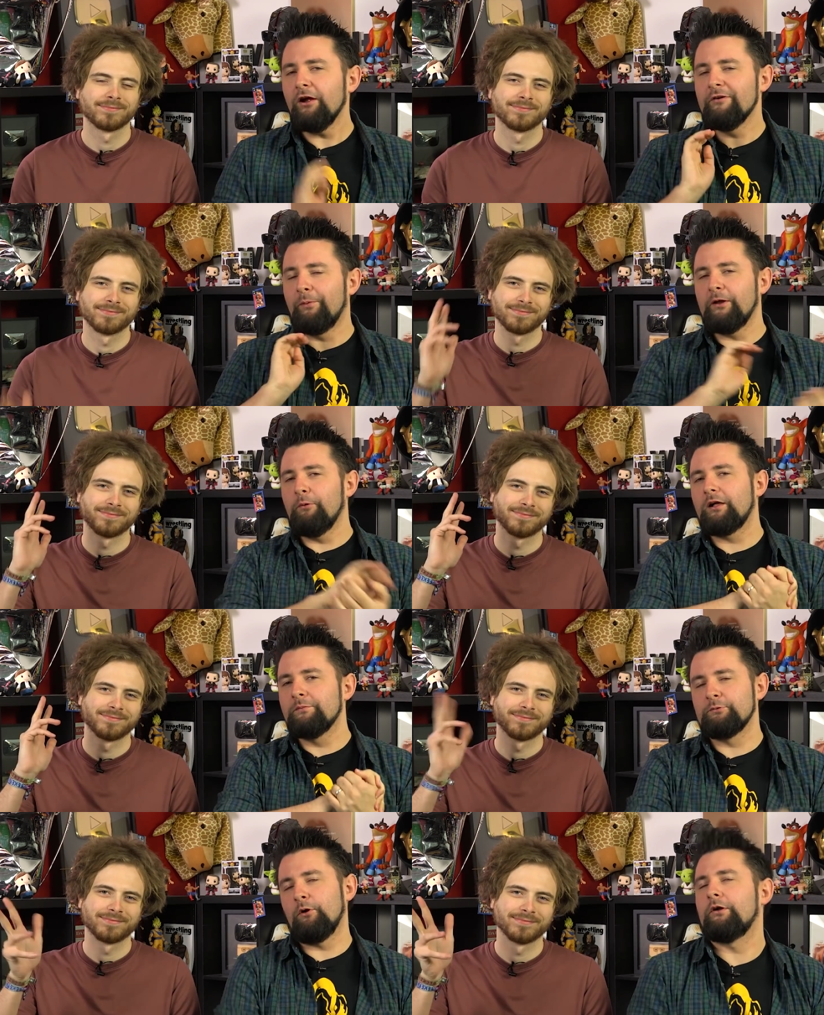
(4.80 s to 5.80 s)
Speaker 1: everybody,
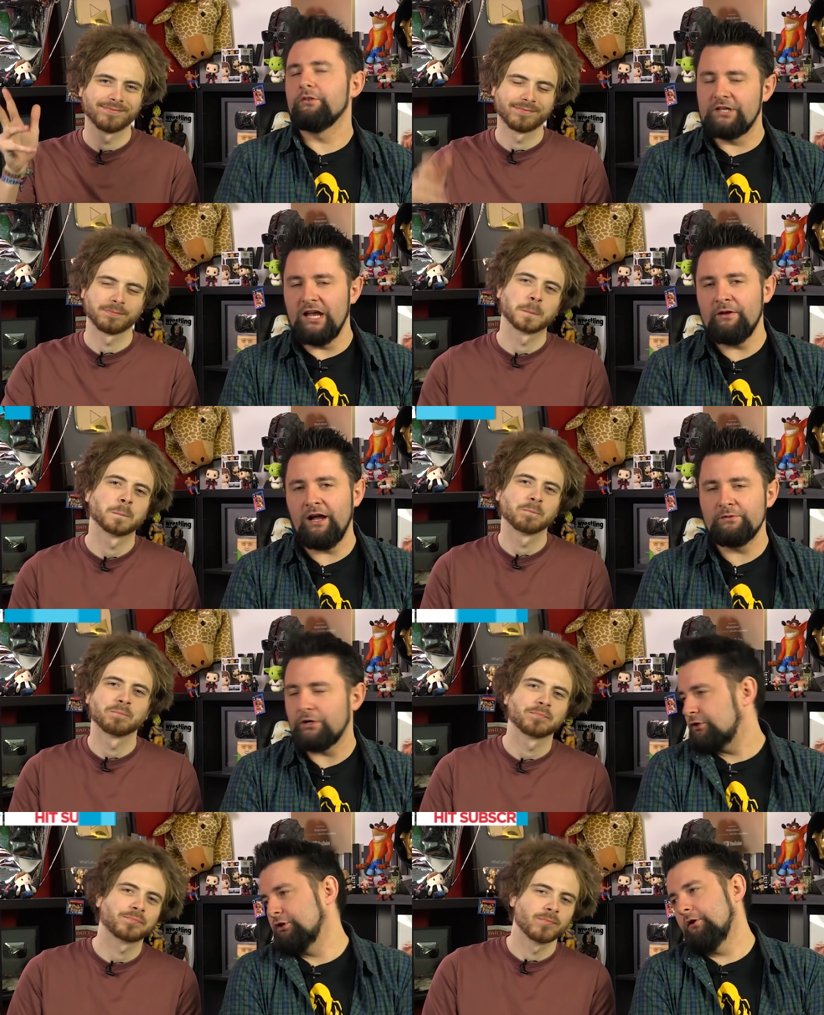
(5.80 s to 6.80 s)
welcome to WhatCulture Gaming.
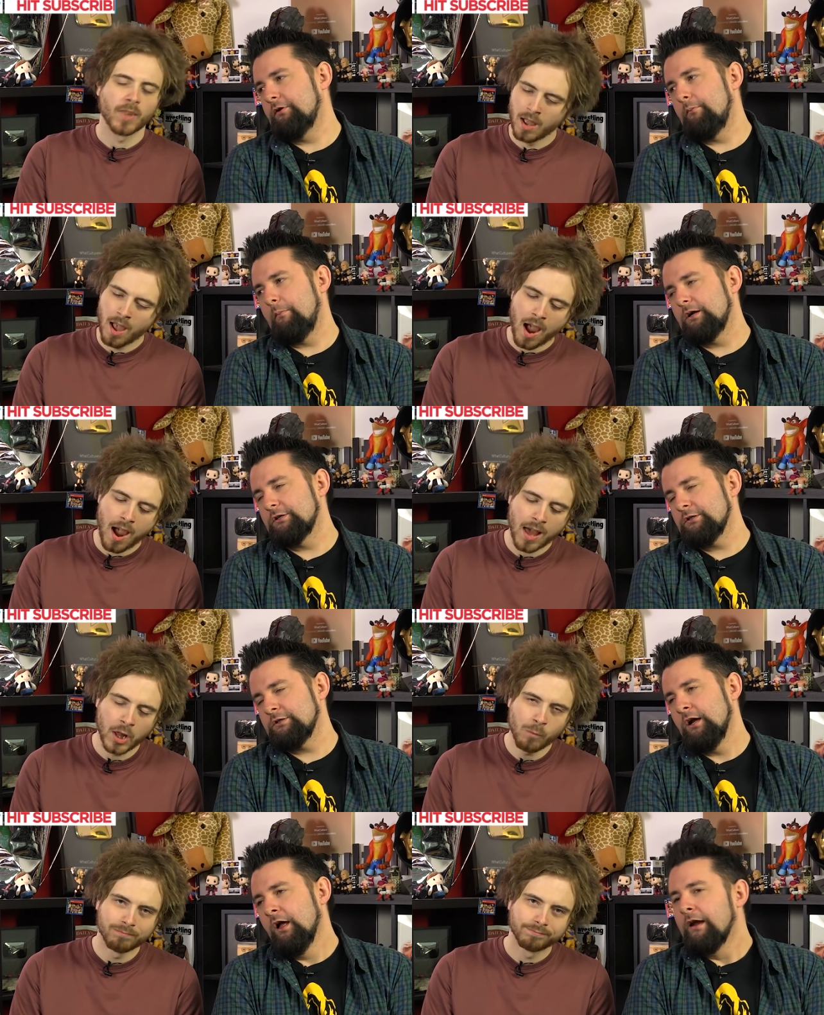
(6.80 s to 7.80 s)
I'm Scott, joined by
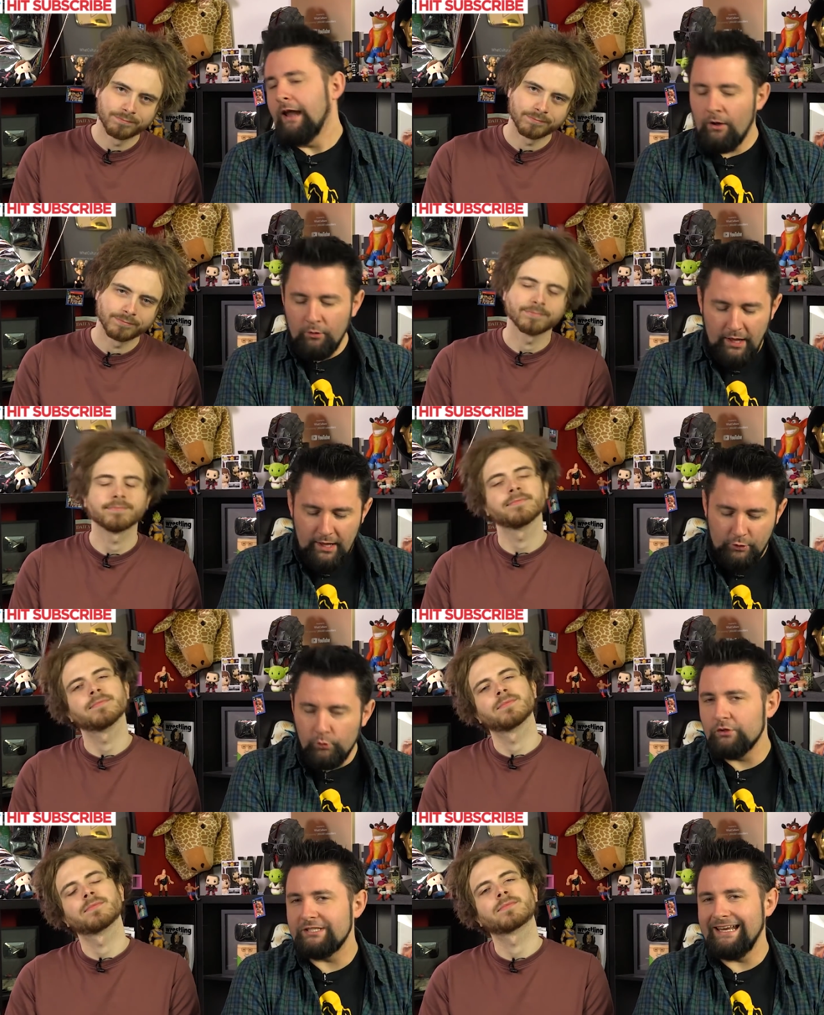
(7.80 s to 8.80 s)
Josh. Hello. Now, uh,
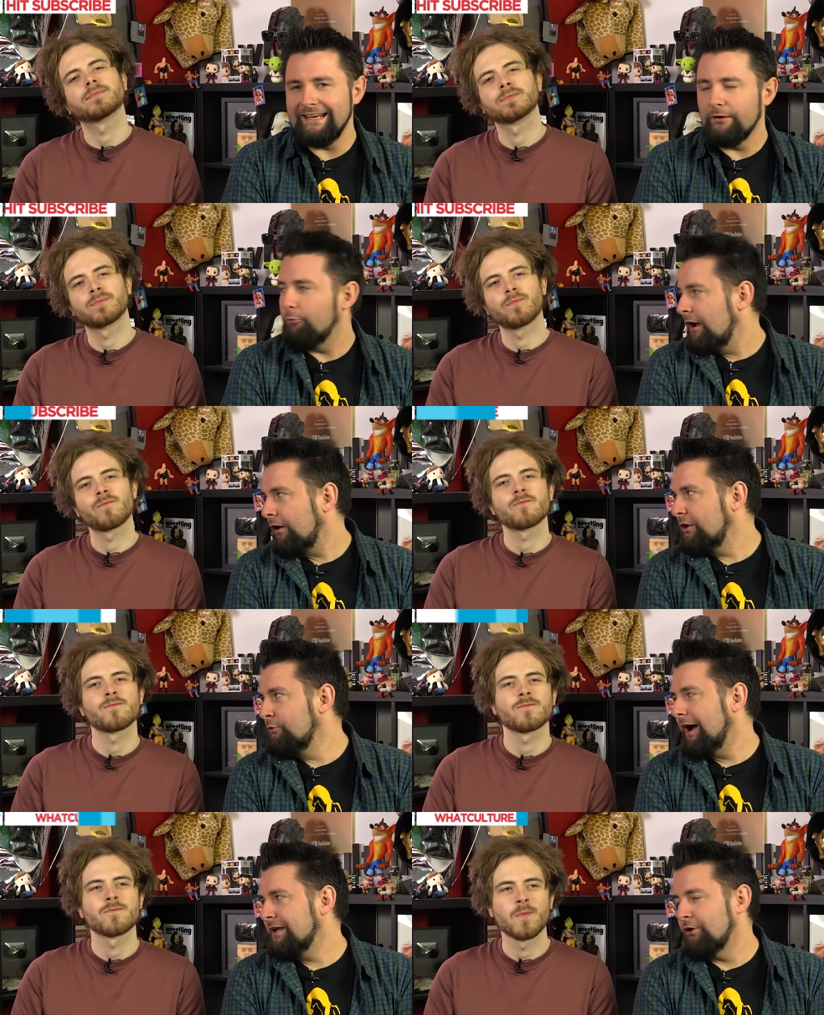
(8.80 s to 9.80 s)
Google Stadia, where are
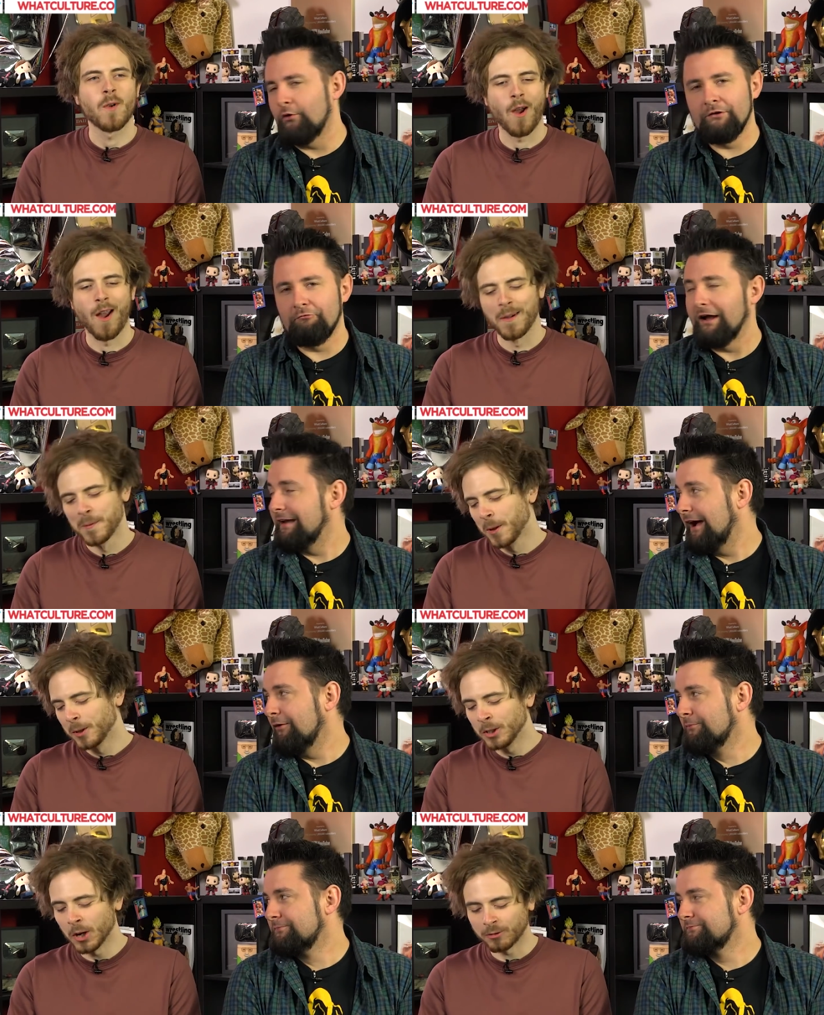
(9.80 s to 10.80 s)
you at on it right
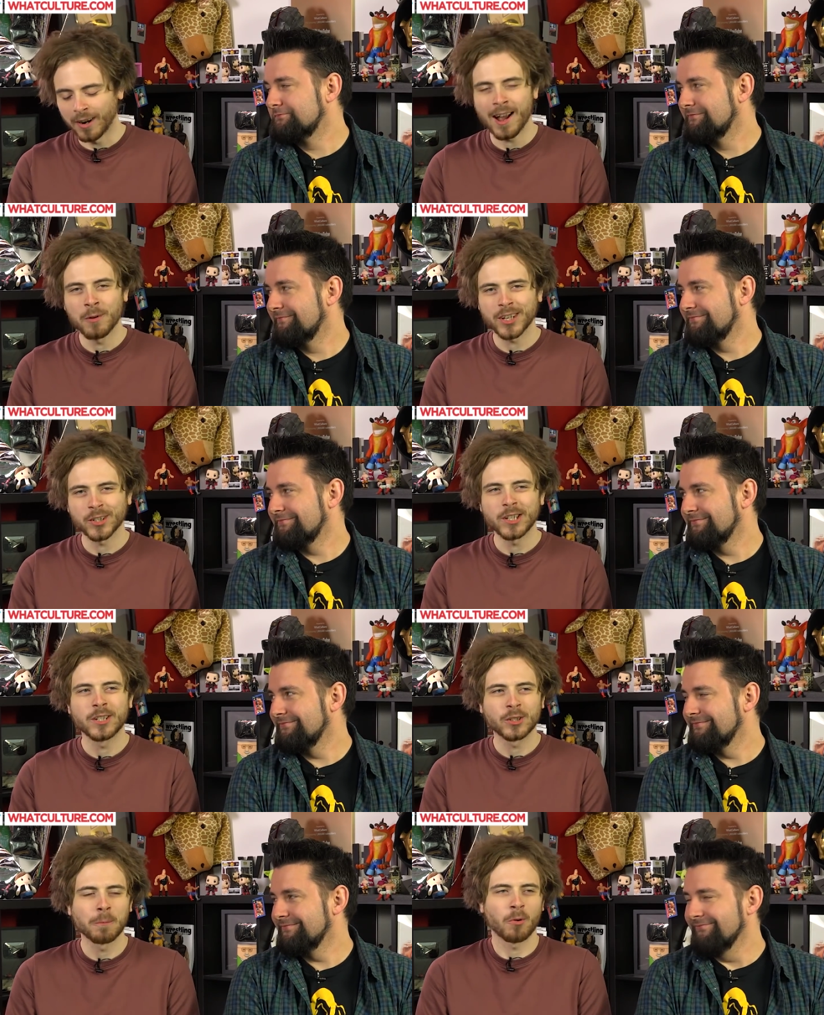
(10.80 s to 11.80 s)
now?
Speaker 2: Look, right, I was
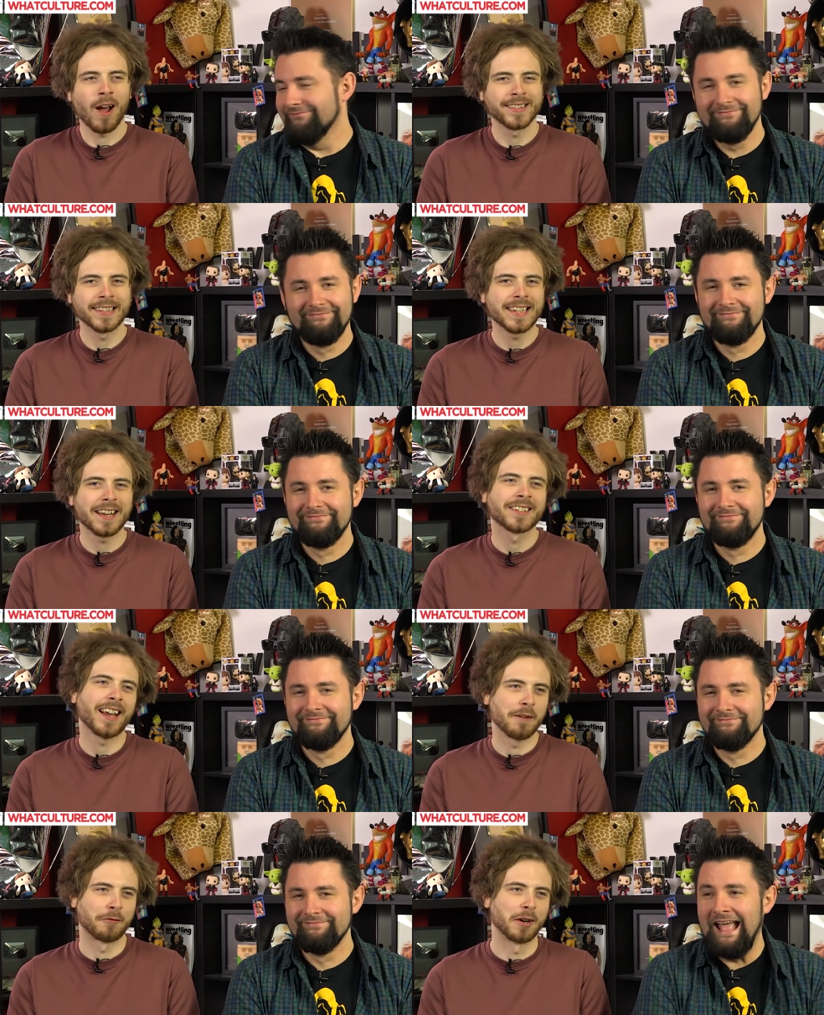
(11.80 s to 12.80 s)
actually surprisingly
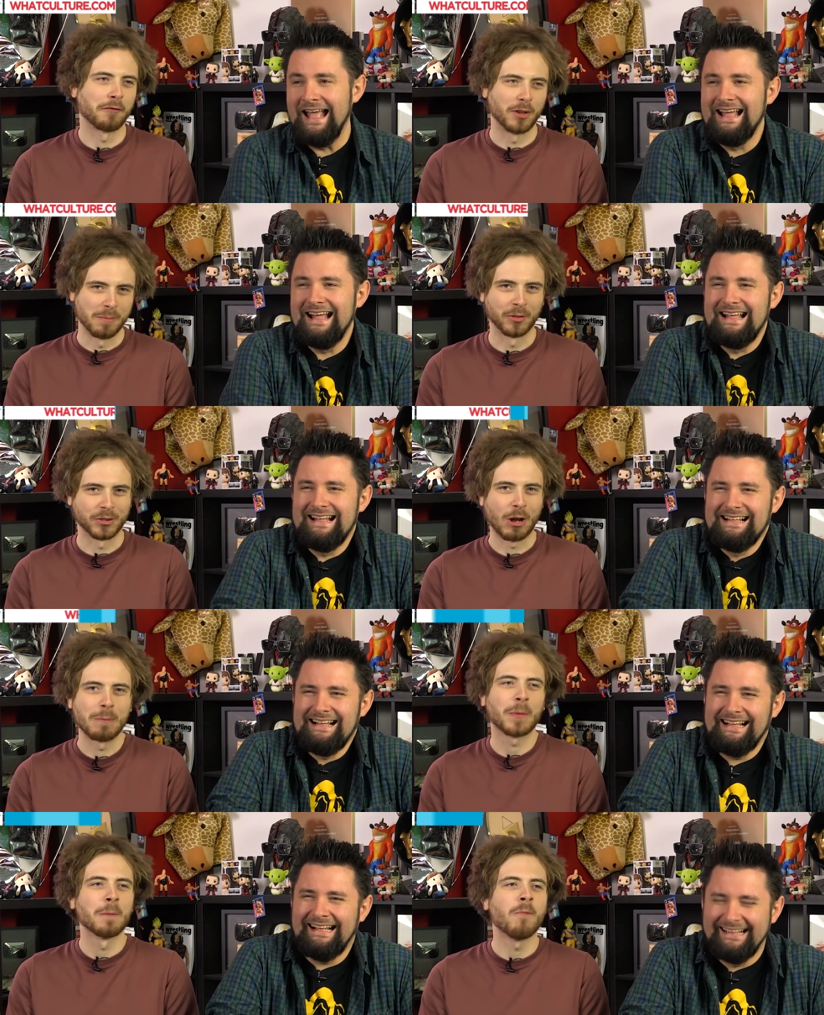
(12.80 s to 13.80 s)
excited for it a few months ago, but the